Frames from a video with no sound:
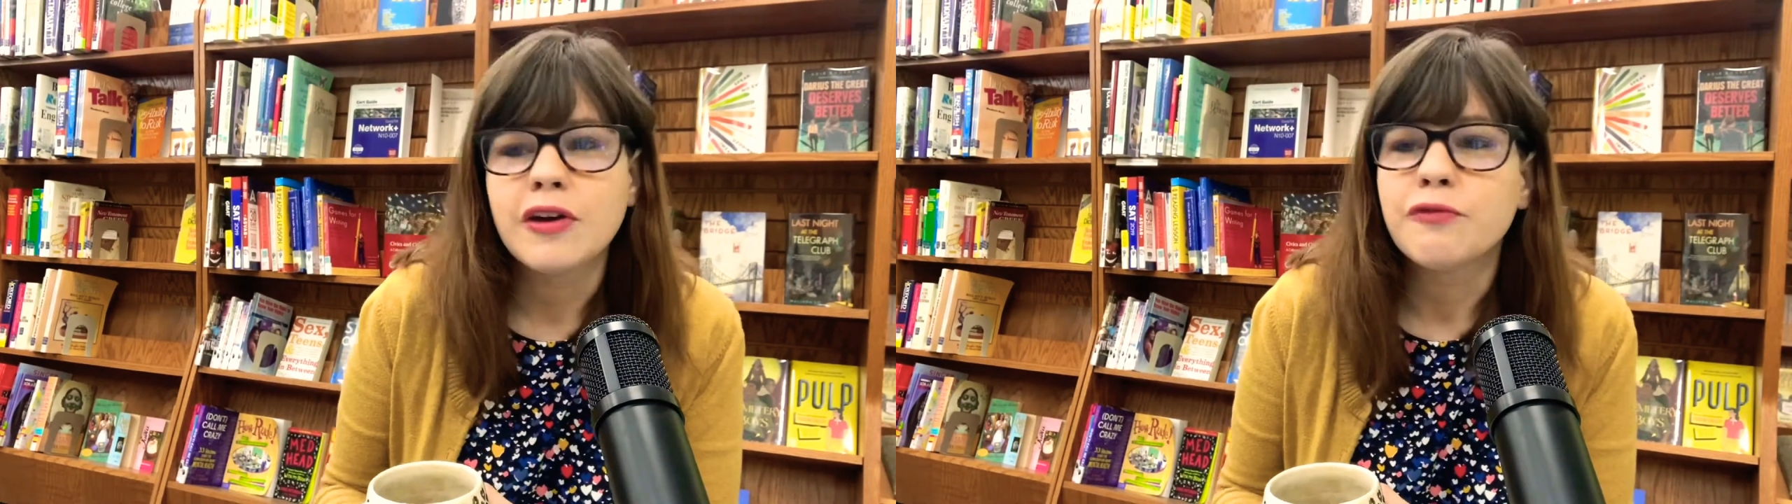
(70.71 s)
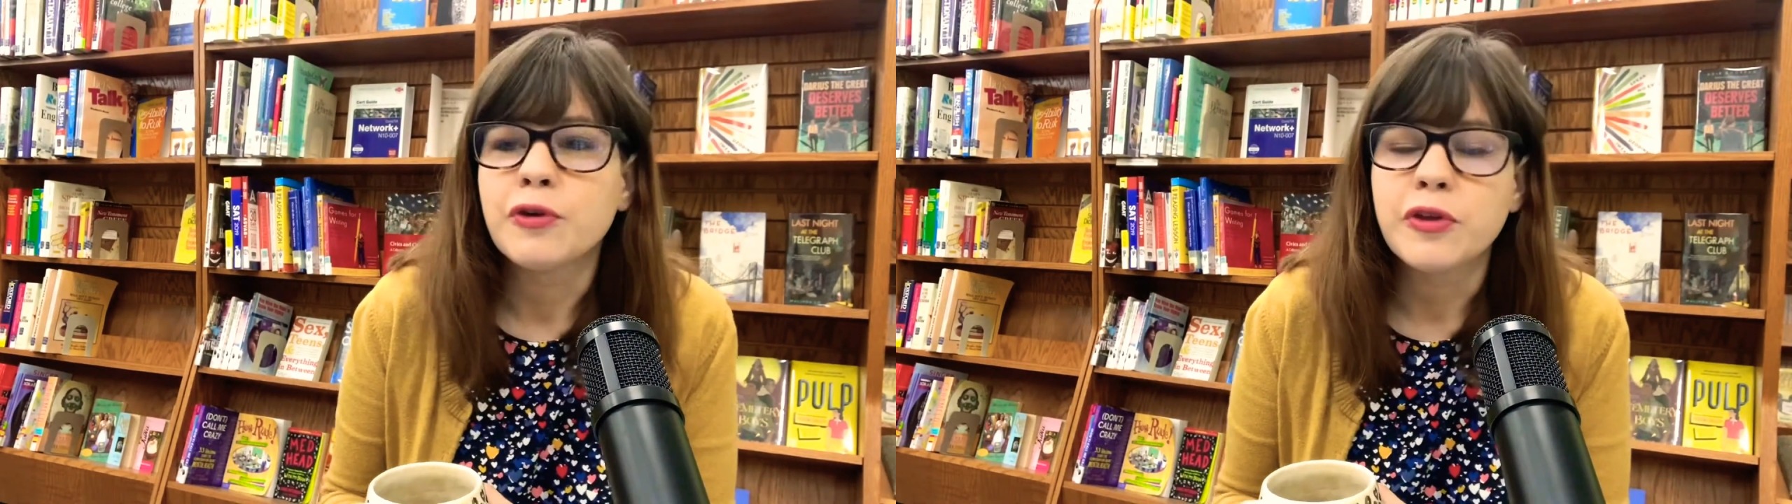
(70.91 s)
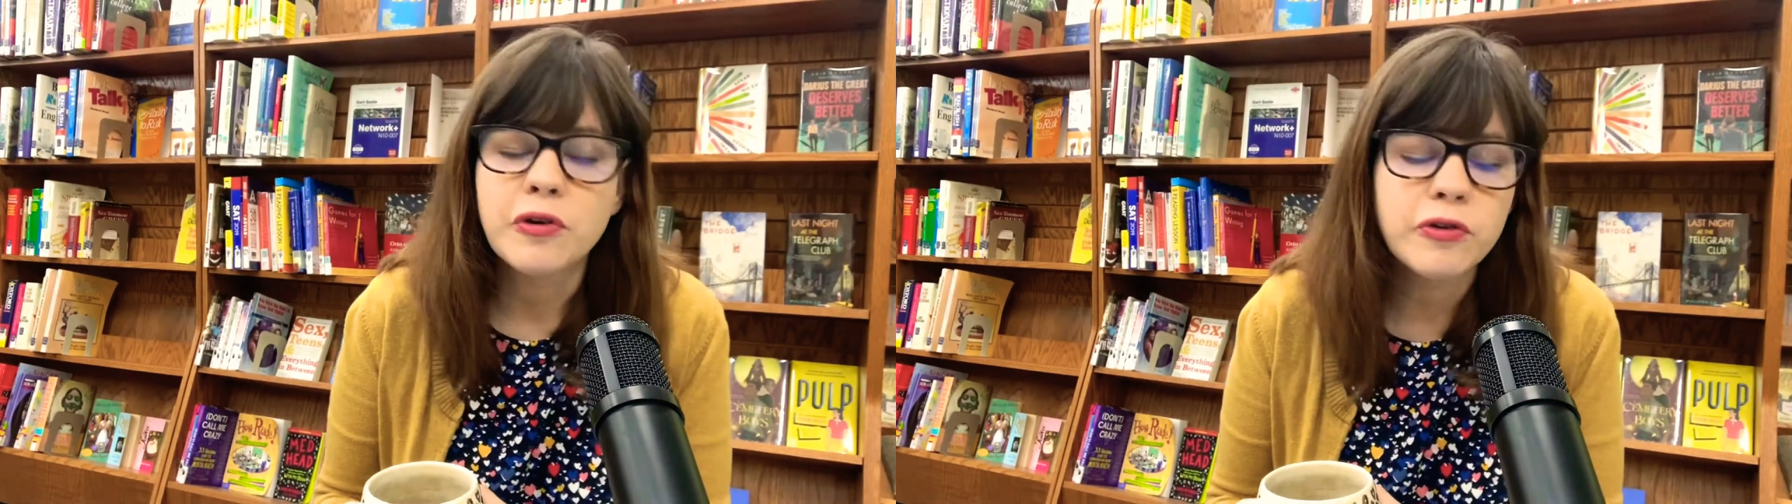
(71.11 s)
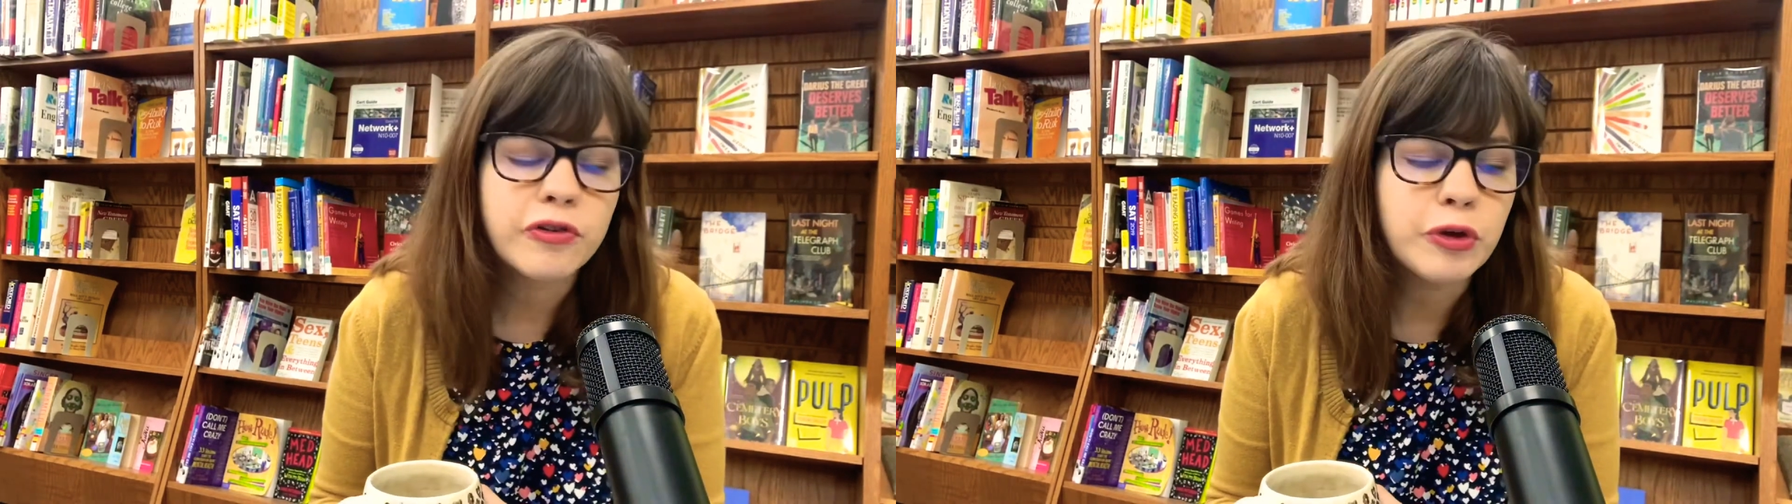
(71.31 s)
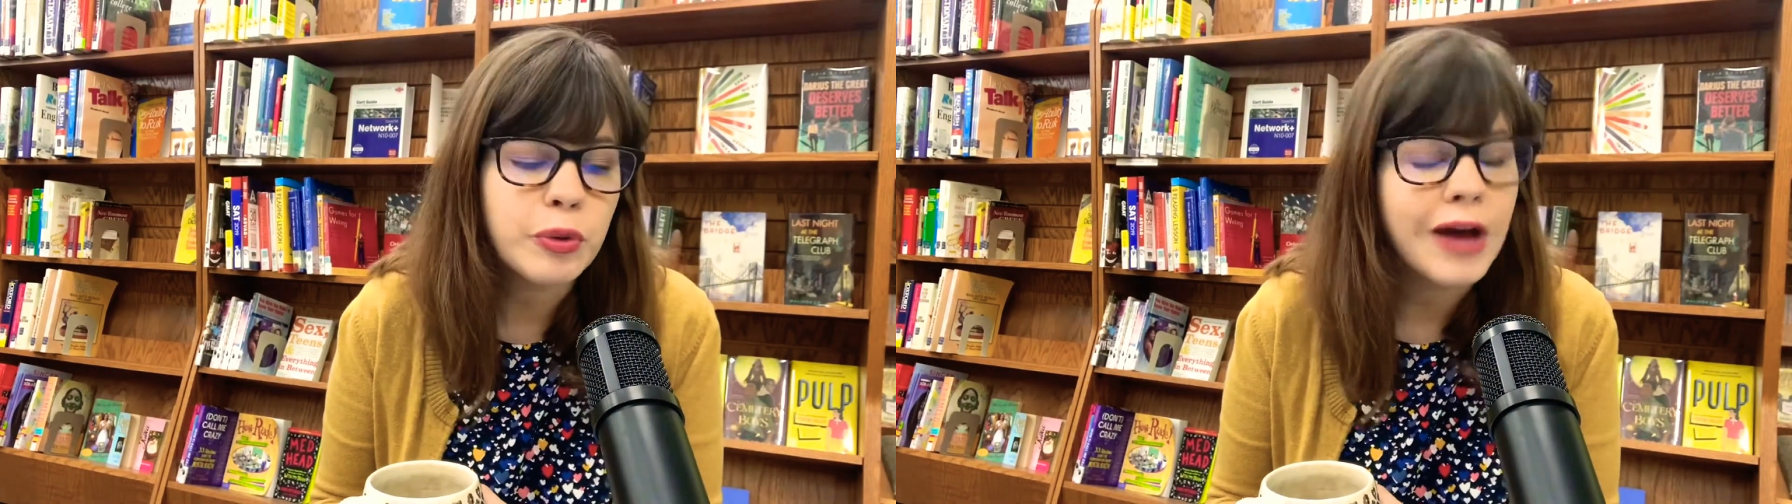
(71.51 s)
For
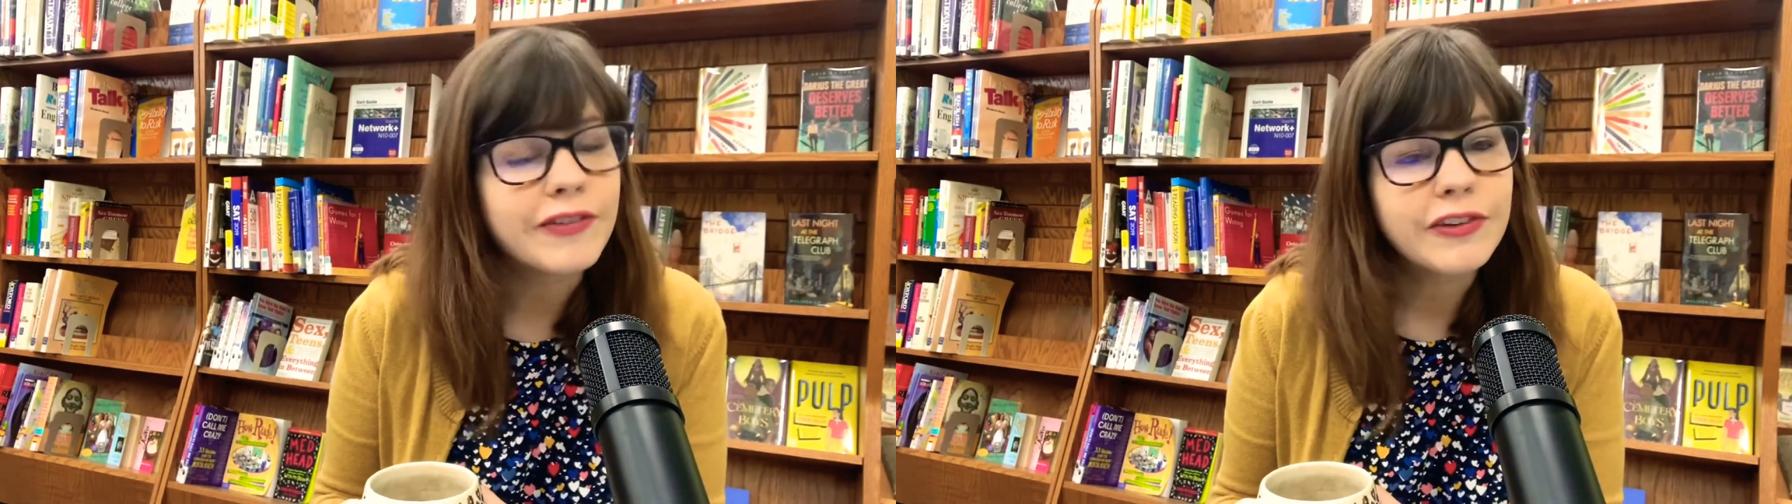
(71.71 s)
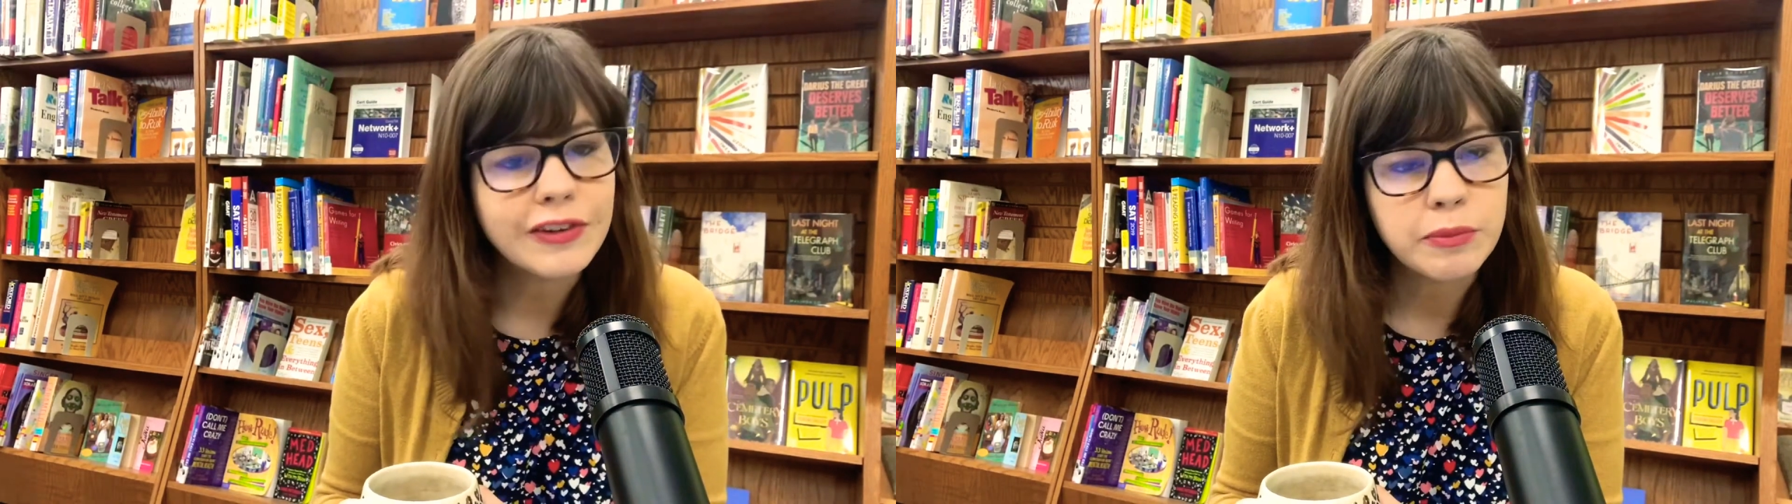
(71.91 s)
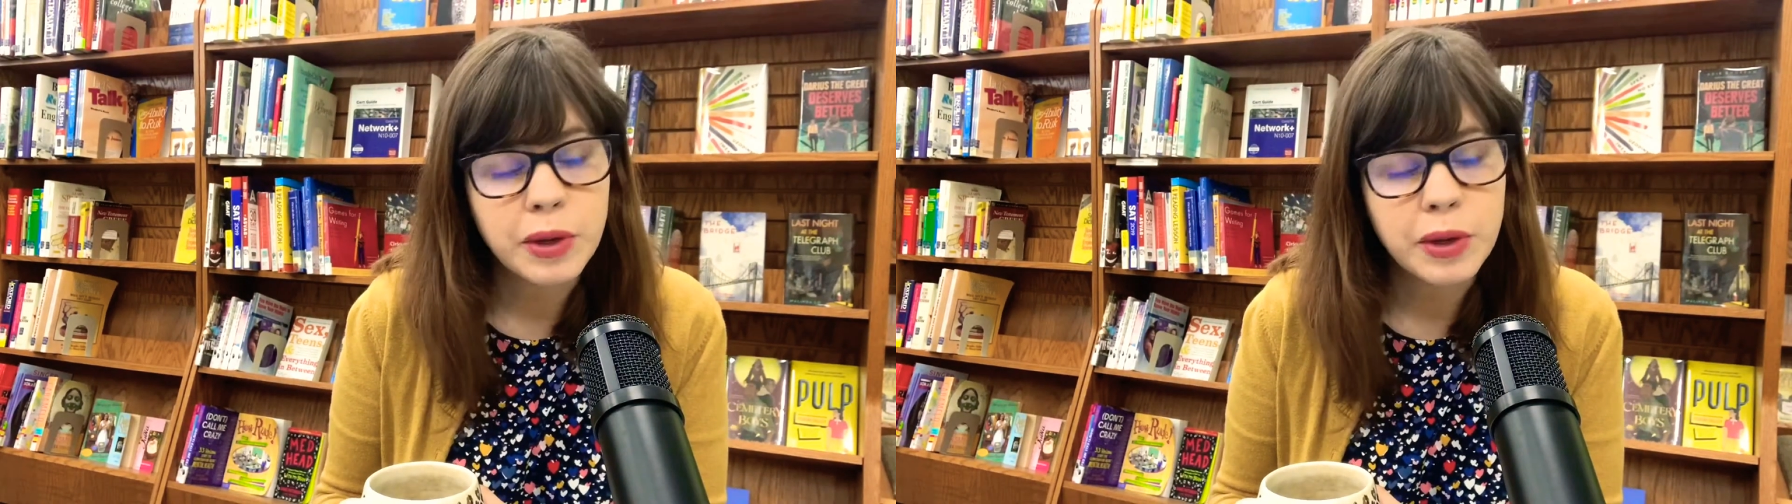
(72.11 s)
those who haven't seen